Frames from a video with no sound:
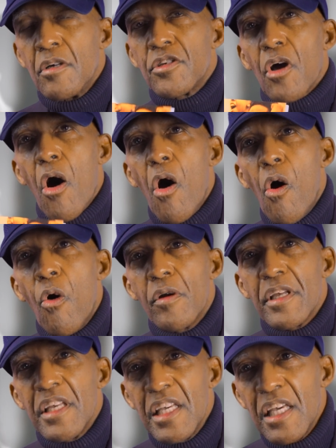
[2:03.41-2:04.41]
to
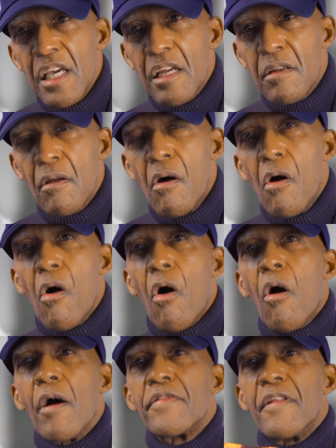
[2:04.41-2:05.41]
hone in
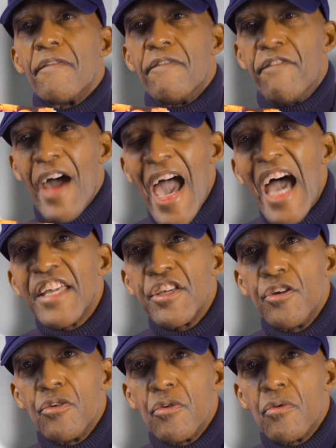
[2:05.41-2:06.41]
on the
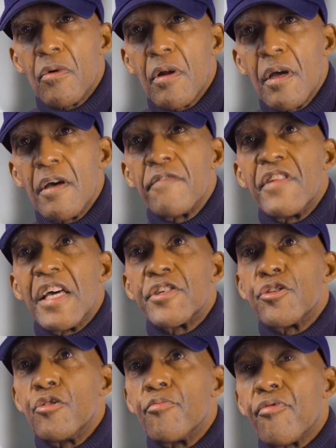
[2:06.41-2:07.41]
value
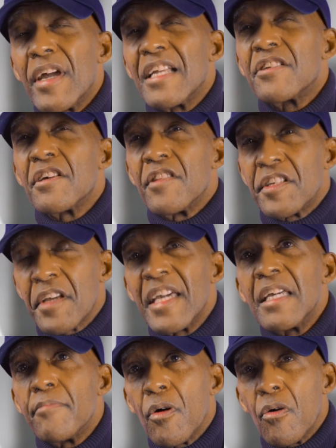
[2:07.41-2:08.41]
that you bring to the
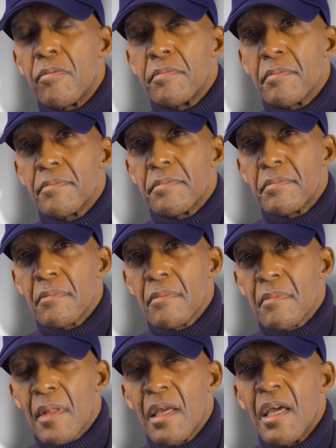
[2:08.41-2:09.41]
table.
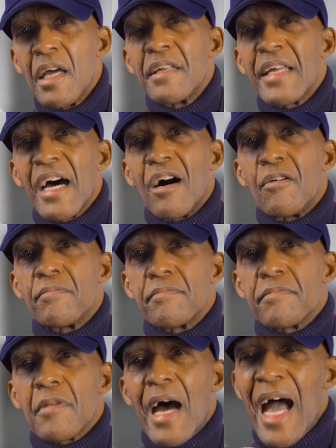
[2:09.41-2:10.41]
Now,
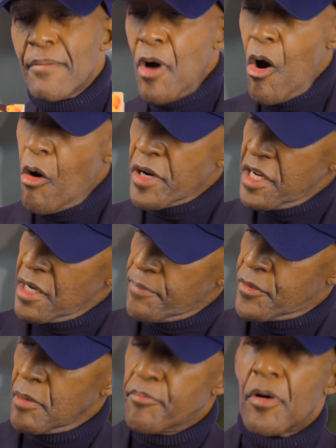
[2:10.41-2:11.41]
I'm holding
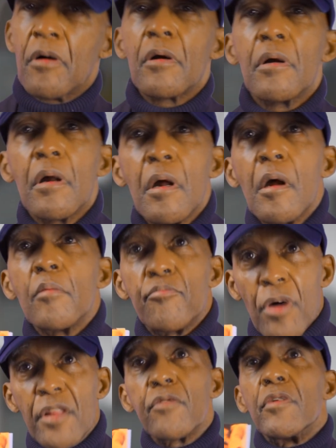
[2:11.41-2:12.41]
up the book,
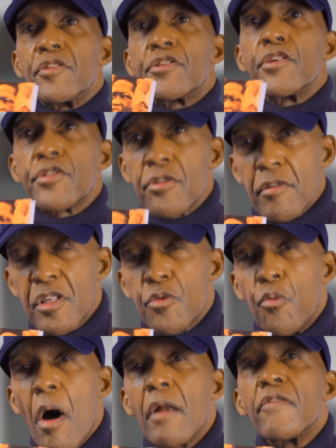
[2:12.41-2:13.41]
Brother and Sister. It's
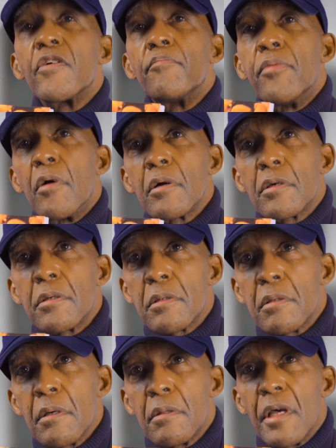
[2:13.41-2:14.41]
one of the
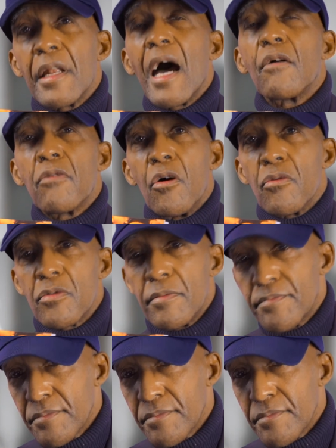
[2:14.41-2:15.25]
books that I wrote.